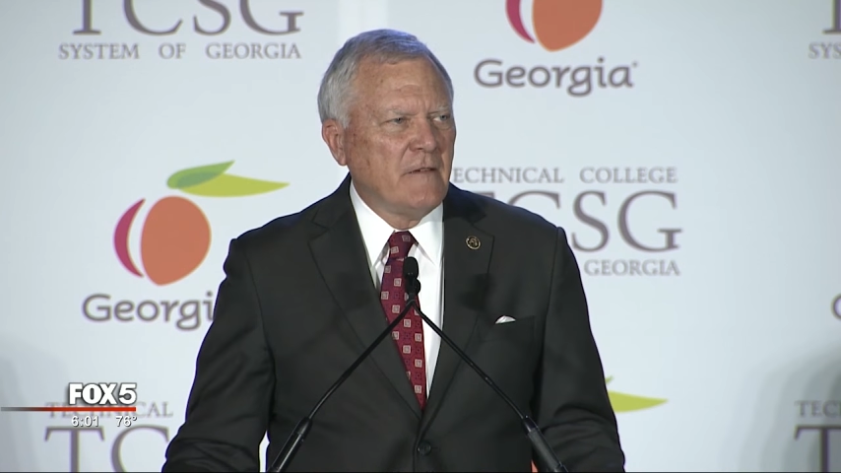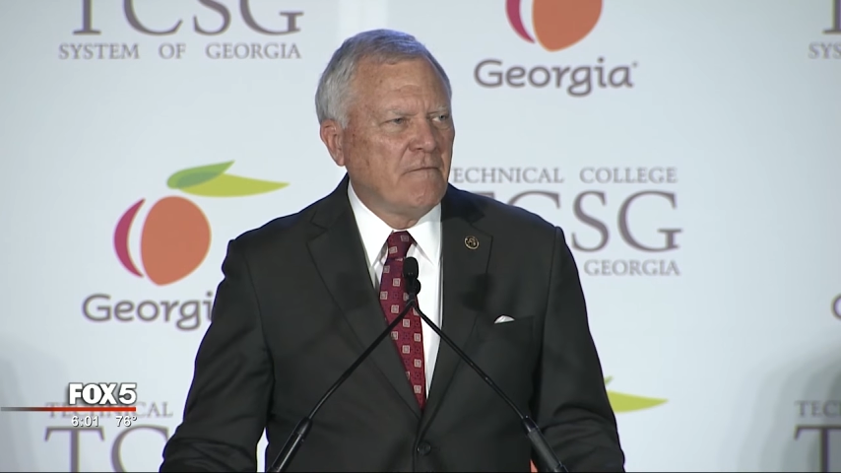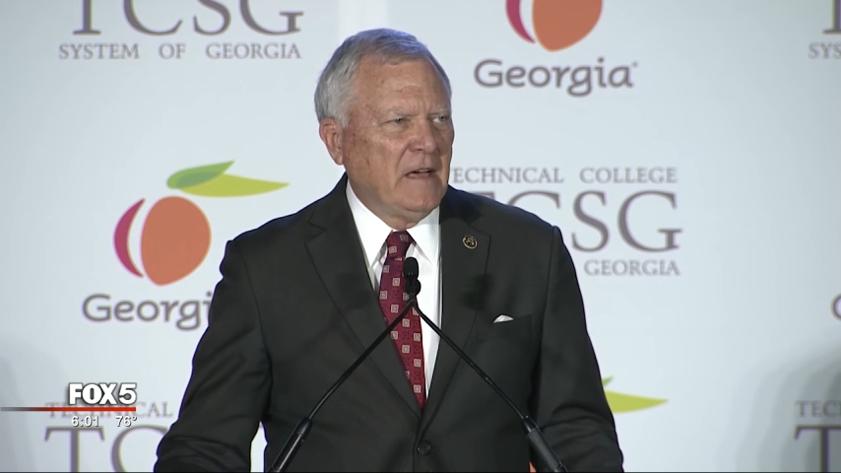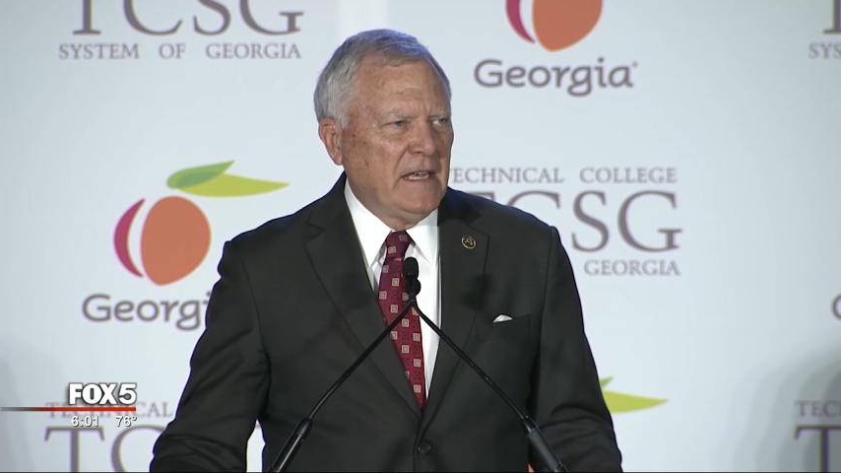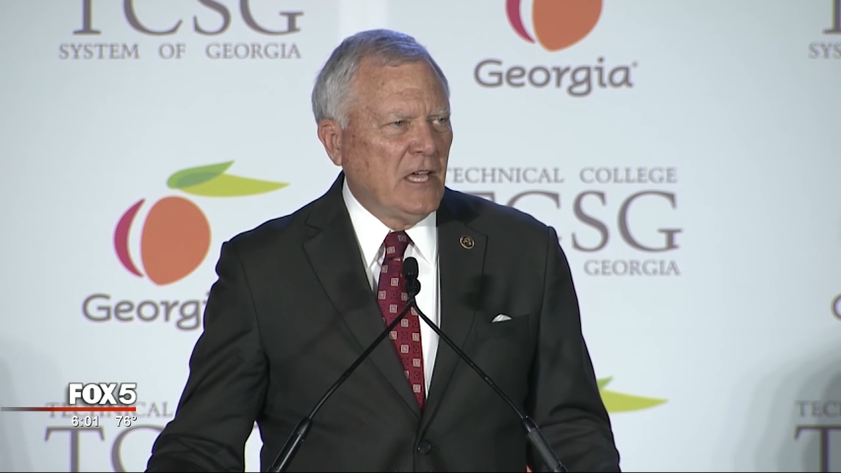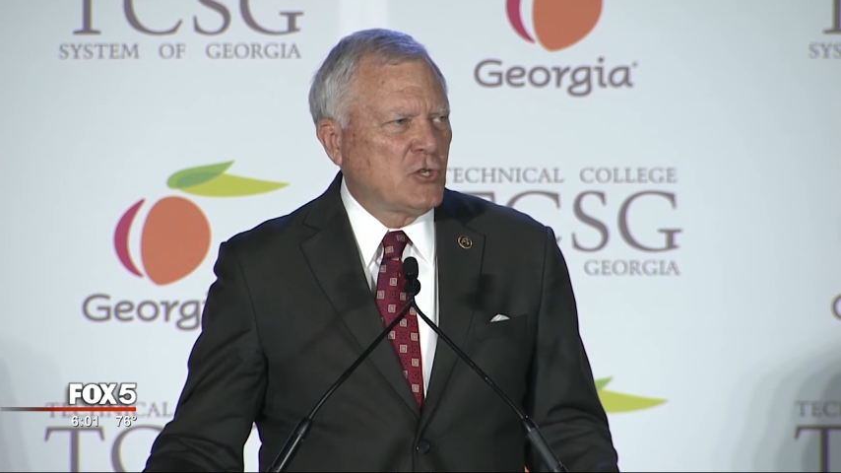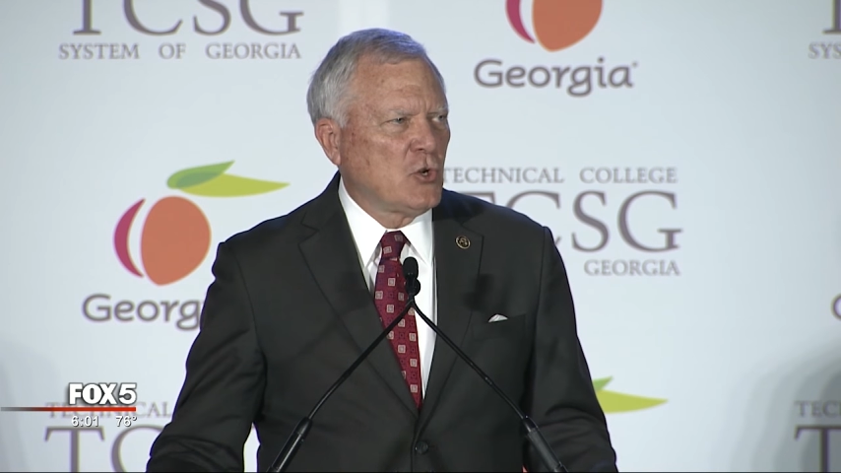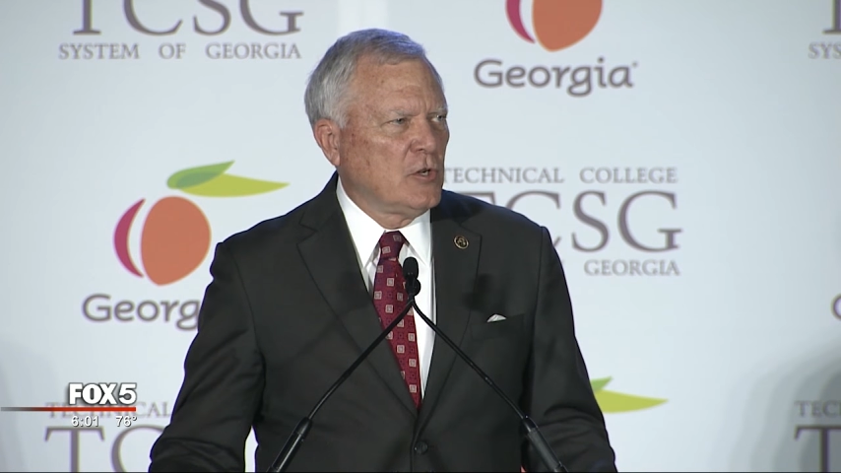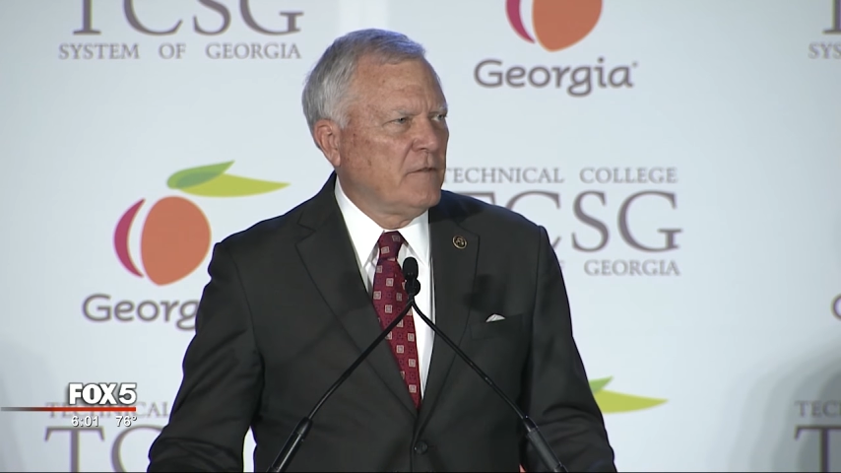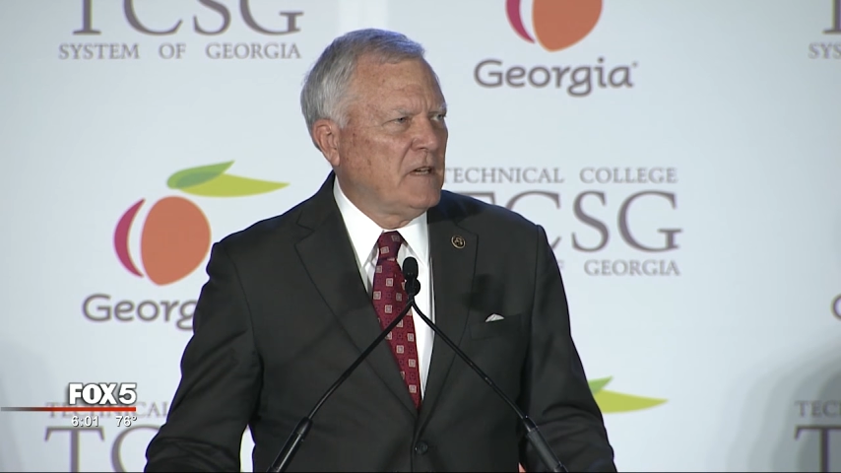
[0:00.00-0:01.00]

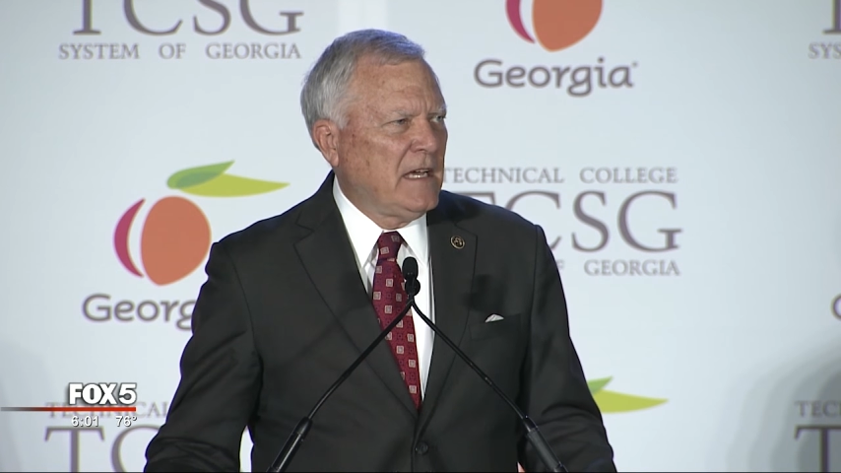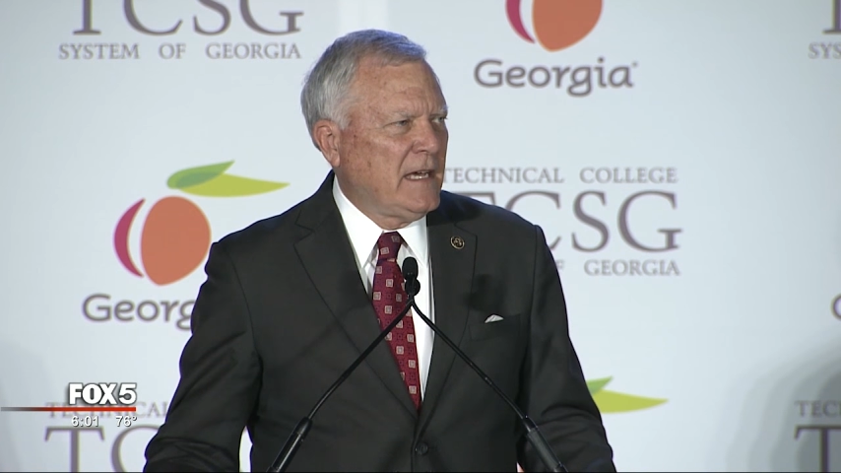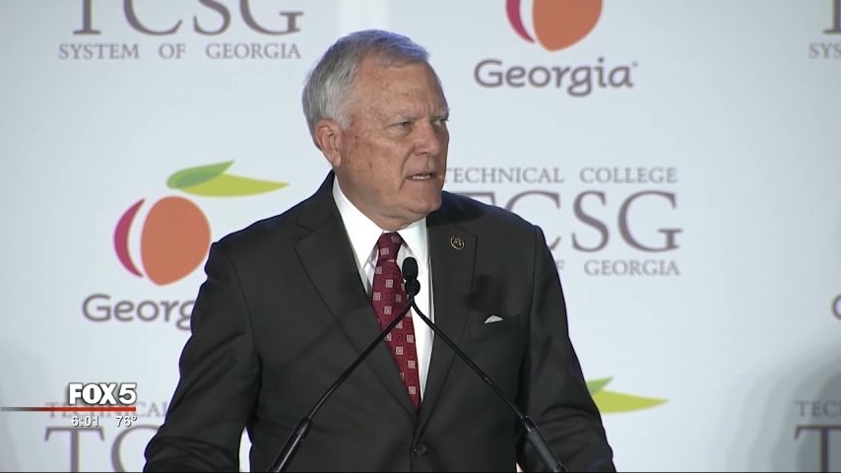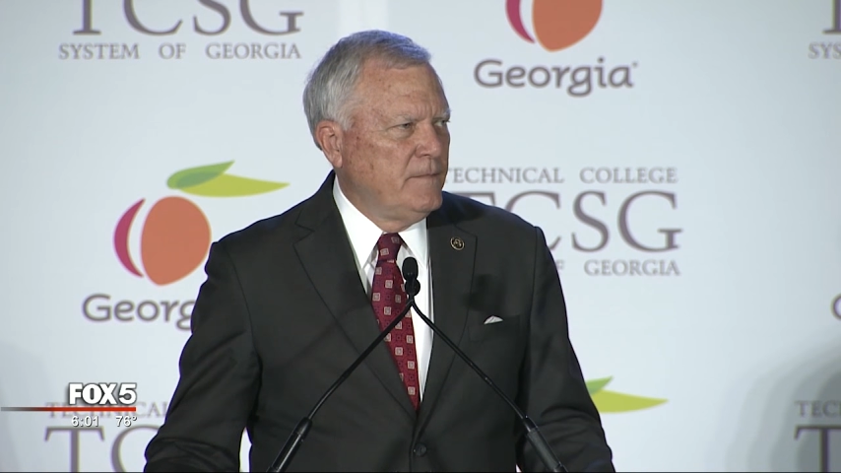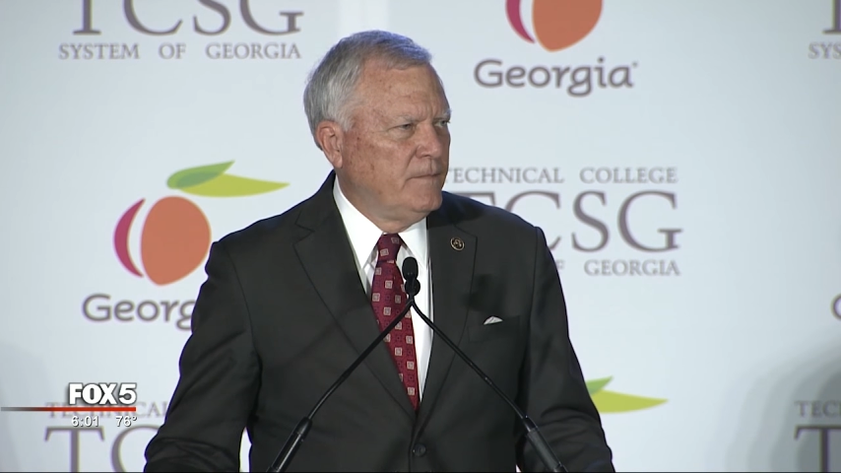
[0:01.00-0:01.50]
financial divide,